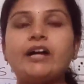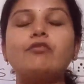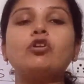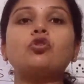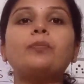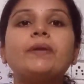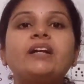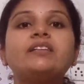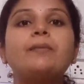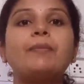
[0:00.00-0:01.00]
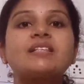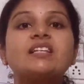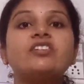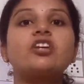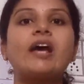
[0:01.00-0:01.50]
I want to print the
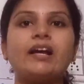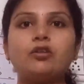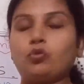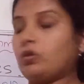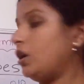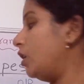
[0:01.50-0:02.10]
message hello.